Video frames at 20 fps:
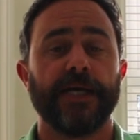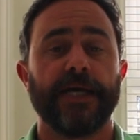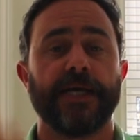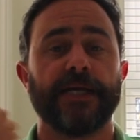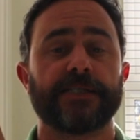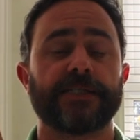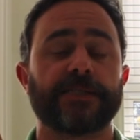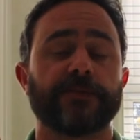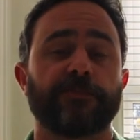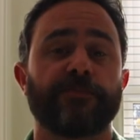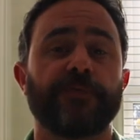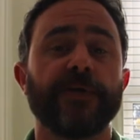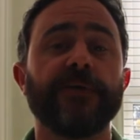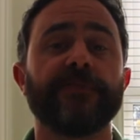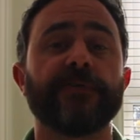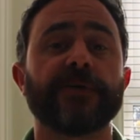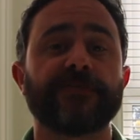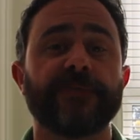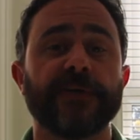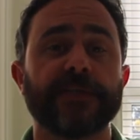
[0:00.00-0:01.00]
His
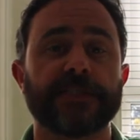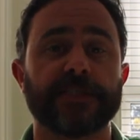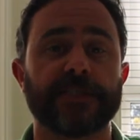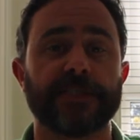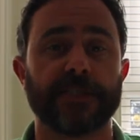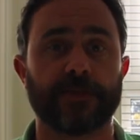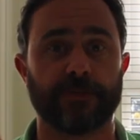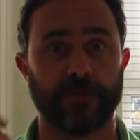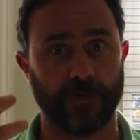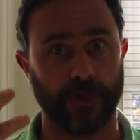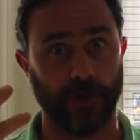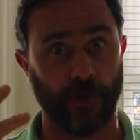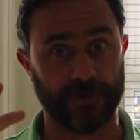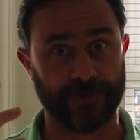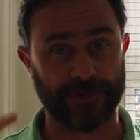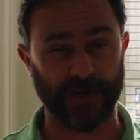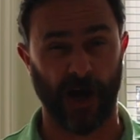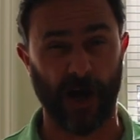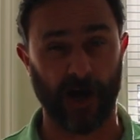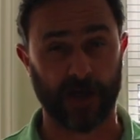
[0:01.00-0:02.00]
previous vintages were a
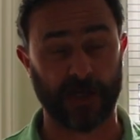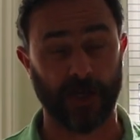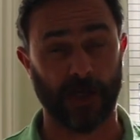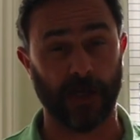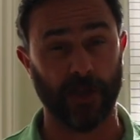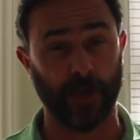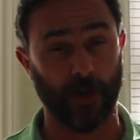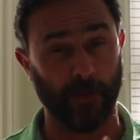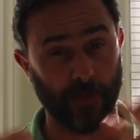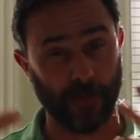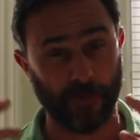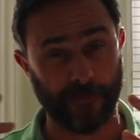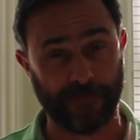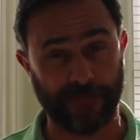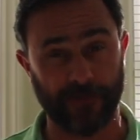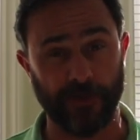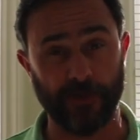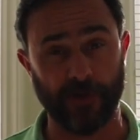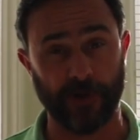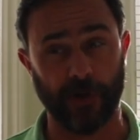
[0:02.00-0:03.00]
lot darker, a lot more
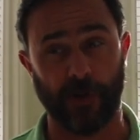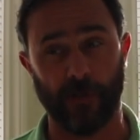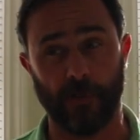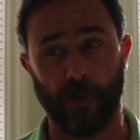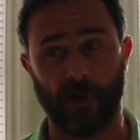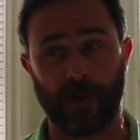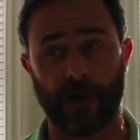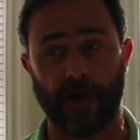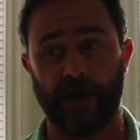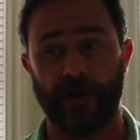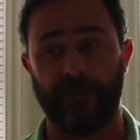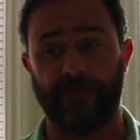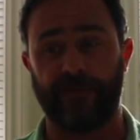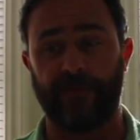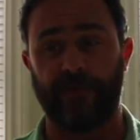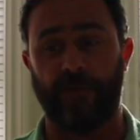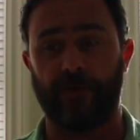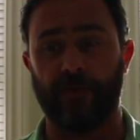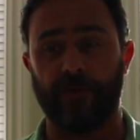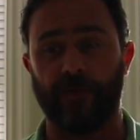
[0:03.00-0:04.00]
fruit, a lot more kind
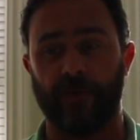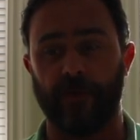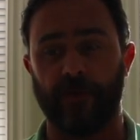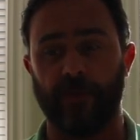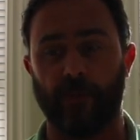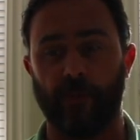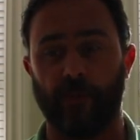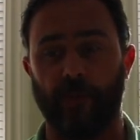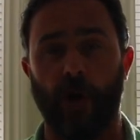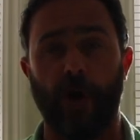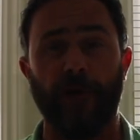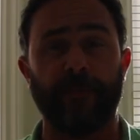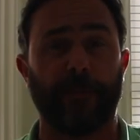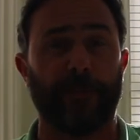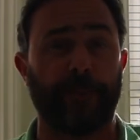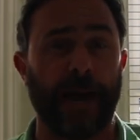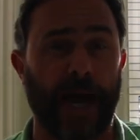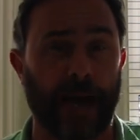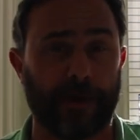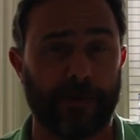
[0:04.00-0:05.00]
of, more
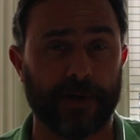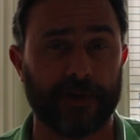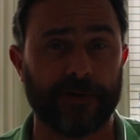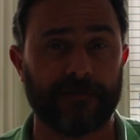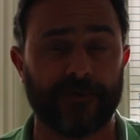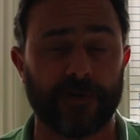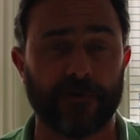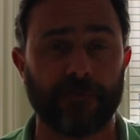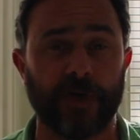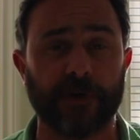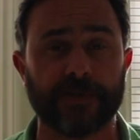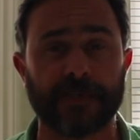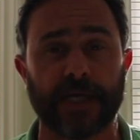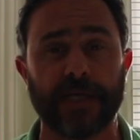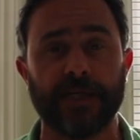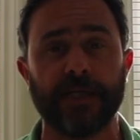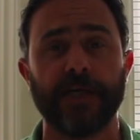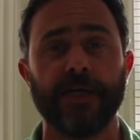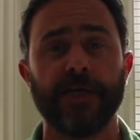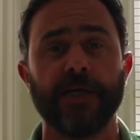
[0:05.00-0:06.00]
overpowering for a
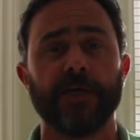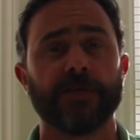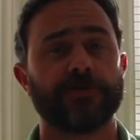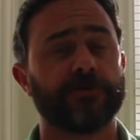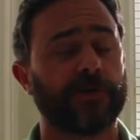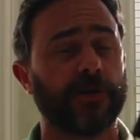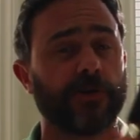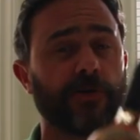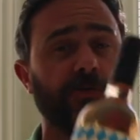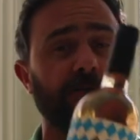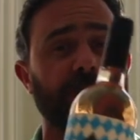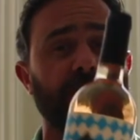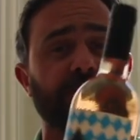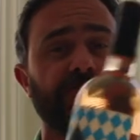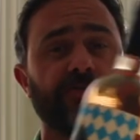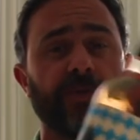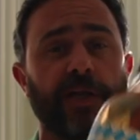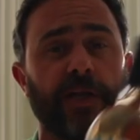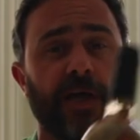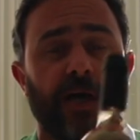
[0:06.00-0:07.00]
rosé. So
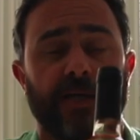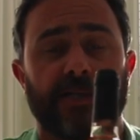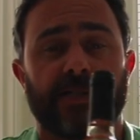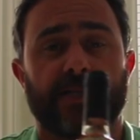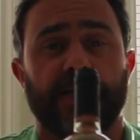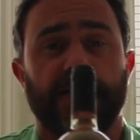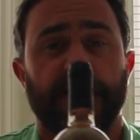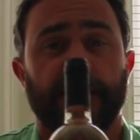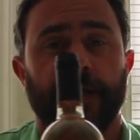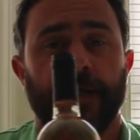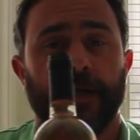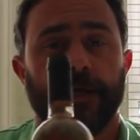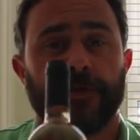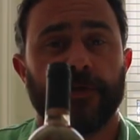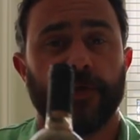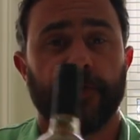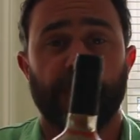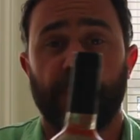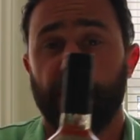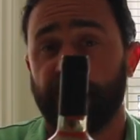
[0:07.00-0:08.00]
Gregorio's realised
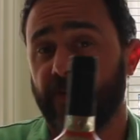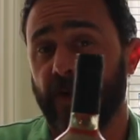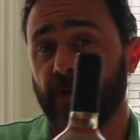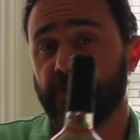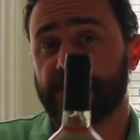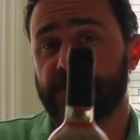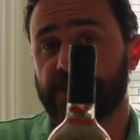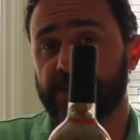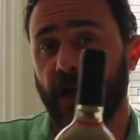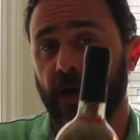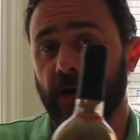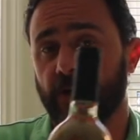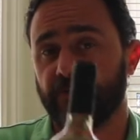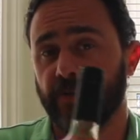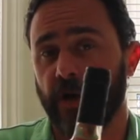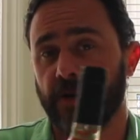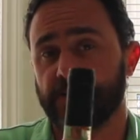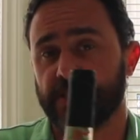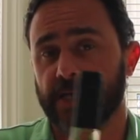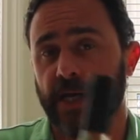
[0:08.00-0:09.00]
that the Provence-style
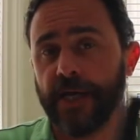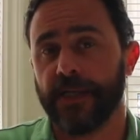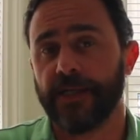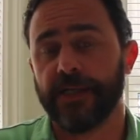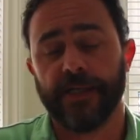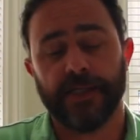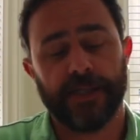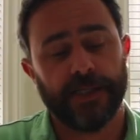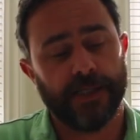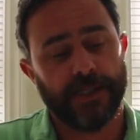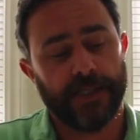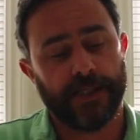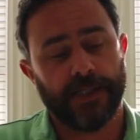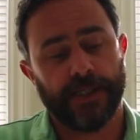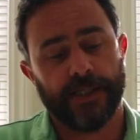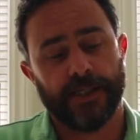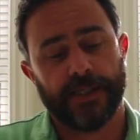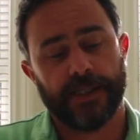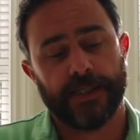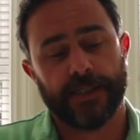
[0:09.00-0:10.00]
rosé
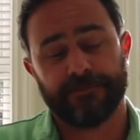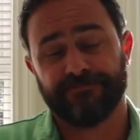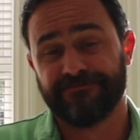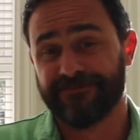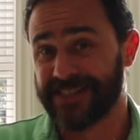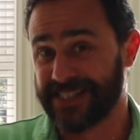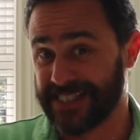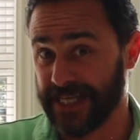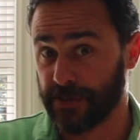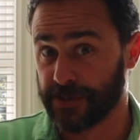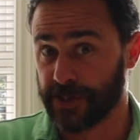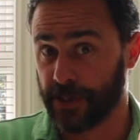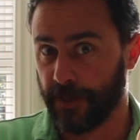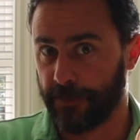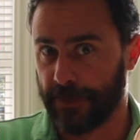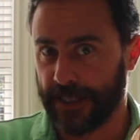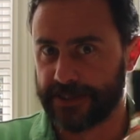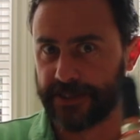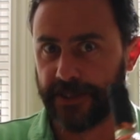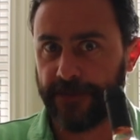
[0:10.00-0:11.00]
sells a lot
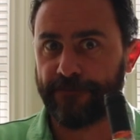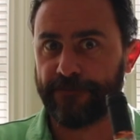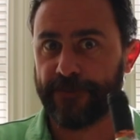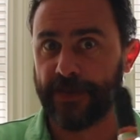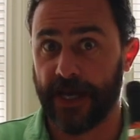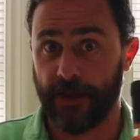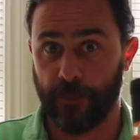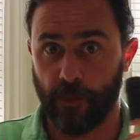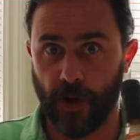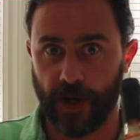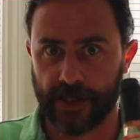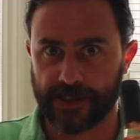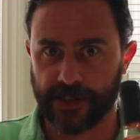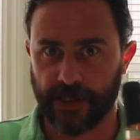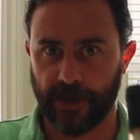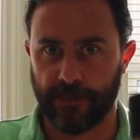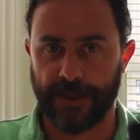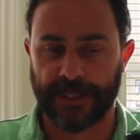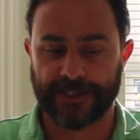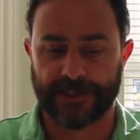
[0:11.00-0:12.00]
better and works a
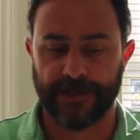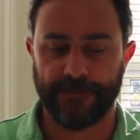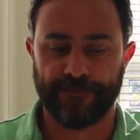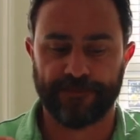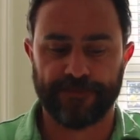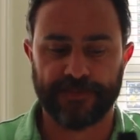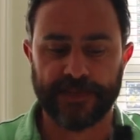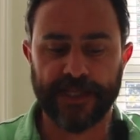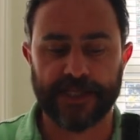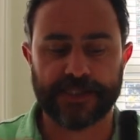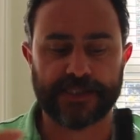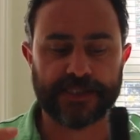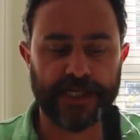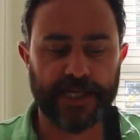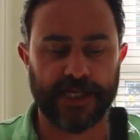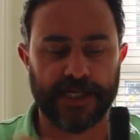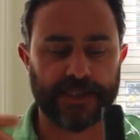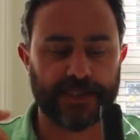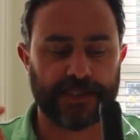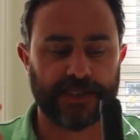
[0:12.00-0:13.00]
lot better. This
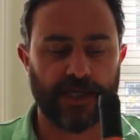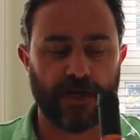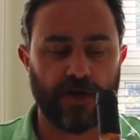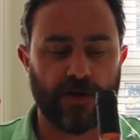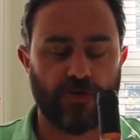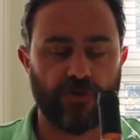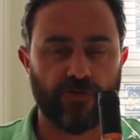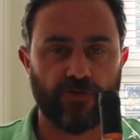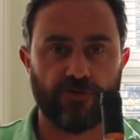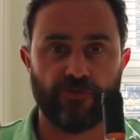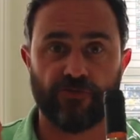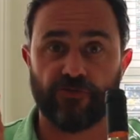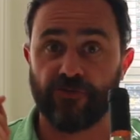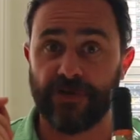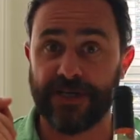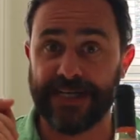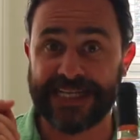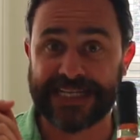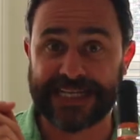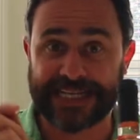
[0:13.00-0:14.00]
is
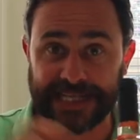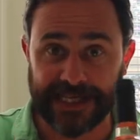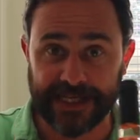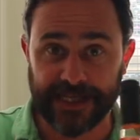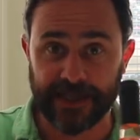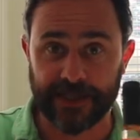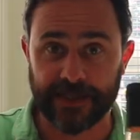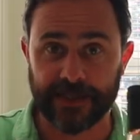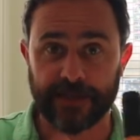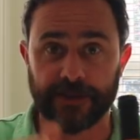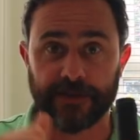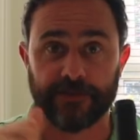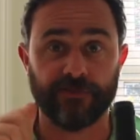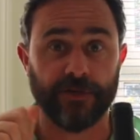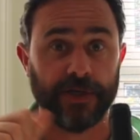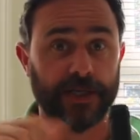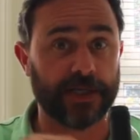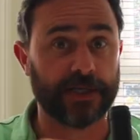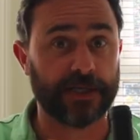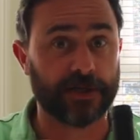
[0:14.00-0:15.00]
really clean,
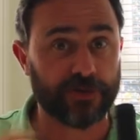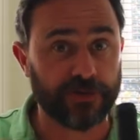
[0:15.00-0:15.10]
really